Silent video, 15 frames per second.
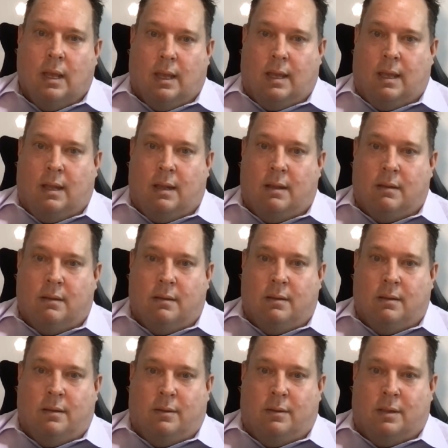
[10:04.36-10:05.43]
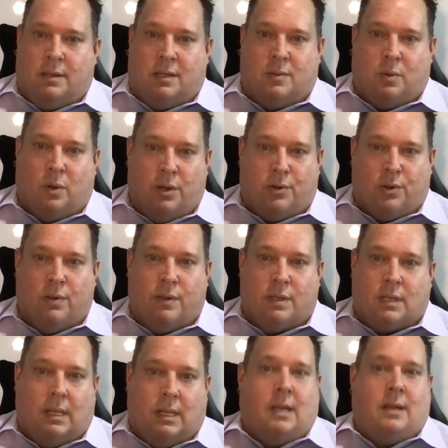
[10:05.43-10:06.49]
And this is why
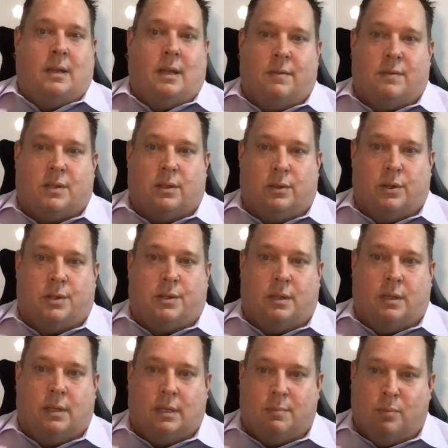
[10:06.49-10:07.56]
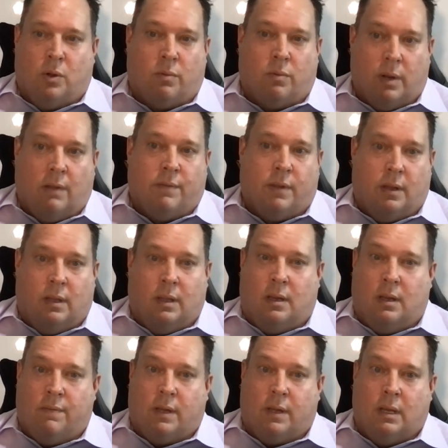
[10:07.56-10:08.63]
Druva's cloud-native solution is more relevant than
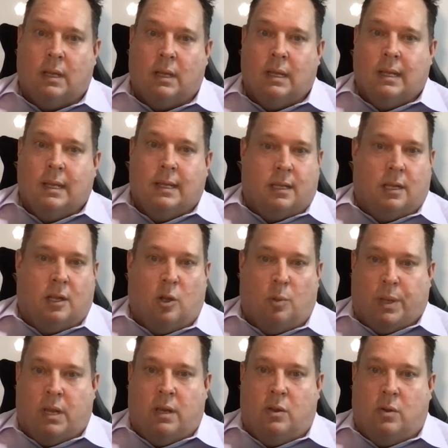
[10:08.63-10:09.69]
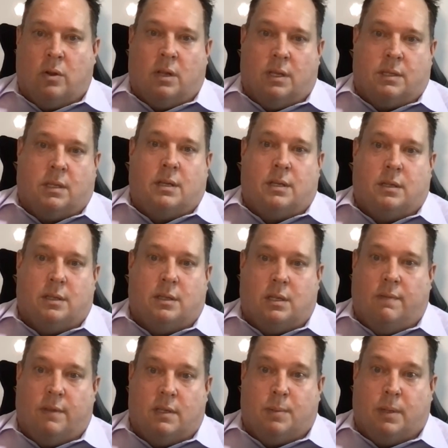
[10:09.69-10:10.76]
ever to help any organization
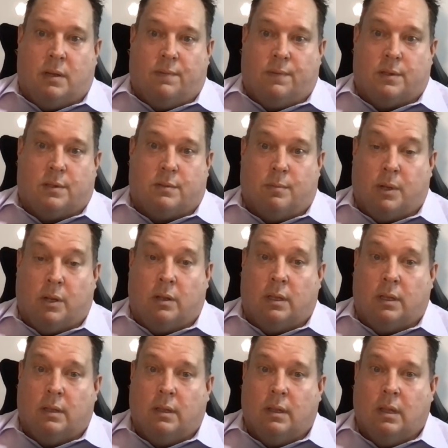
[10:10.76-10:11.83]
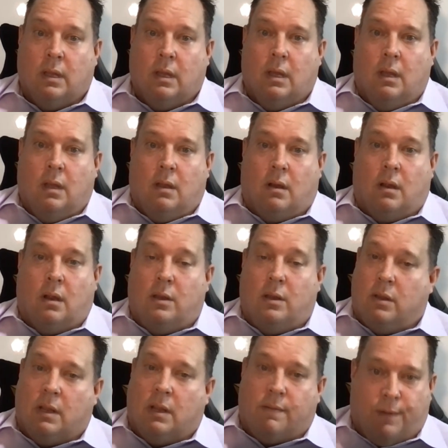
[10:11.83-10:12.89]
achieve these benefits remotely. Right?
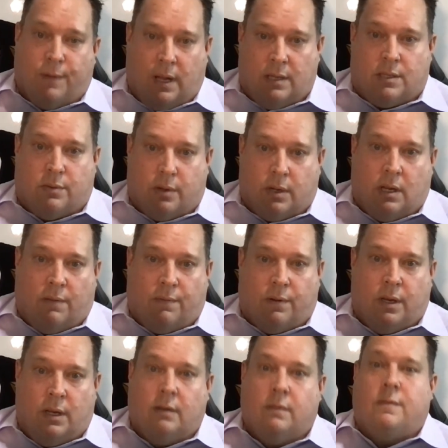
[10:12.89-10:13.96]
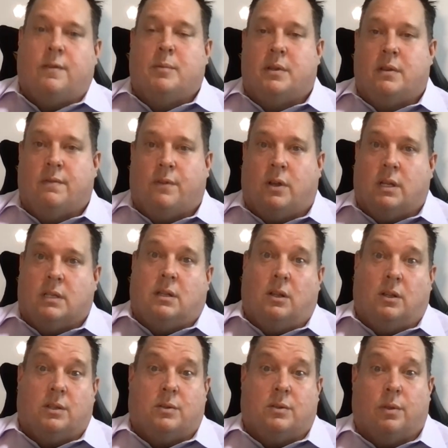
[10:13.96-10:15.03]
You get faster recovery from a device
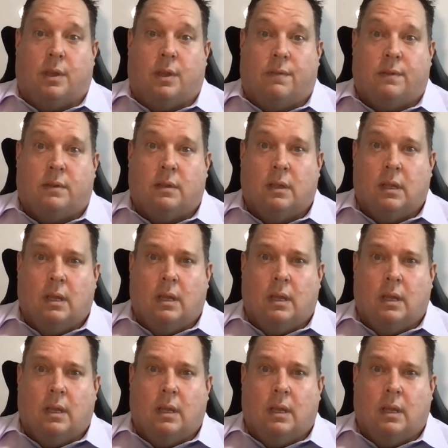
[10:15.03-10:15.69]
lost or theft.